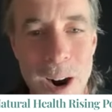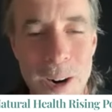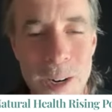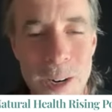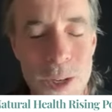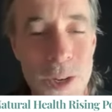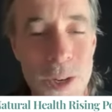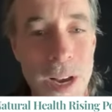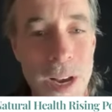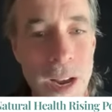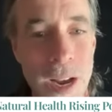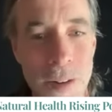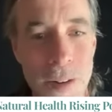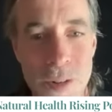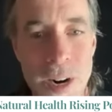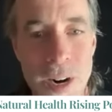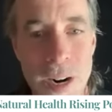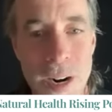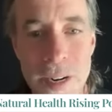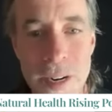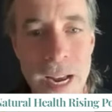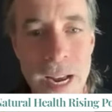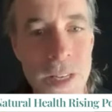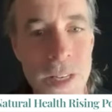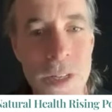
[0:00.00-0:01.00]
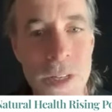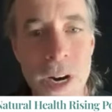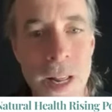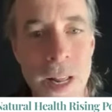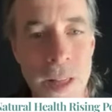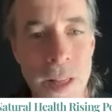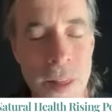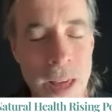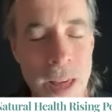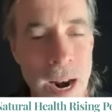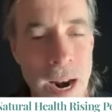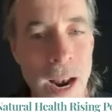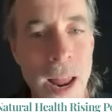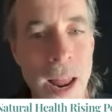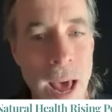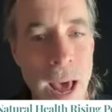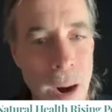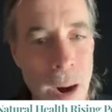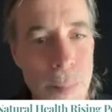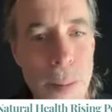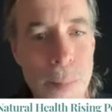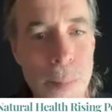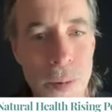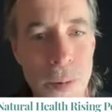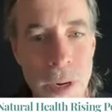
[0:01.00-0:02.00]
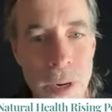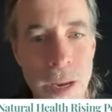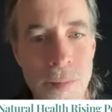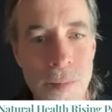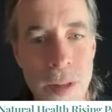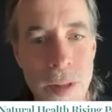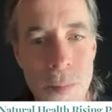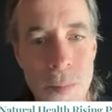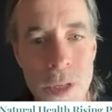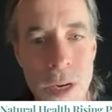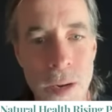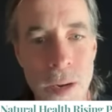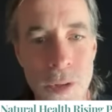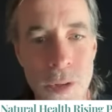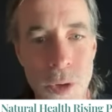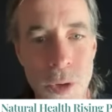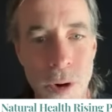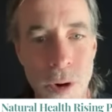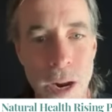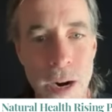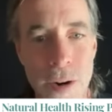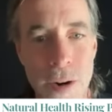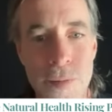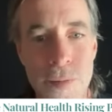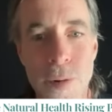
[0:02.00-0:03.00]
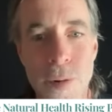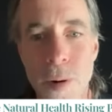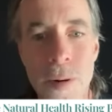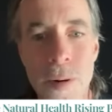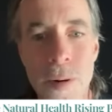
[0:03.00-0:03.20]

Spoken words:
ourselves and our destiny than a lot of people give themselves credit for.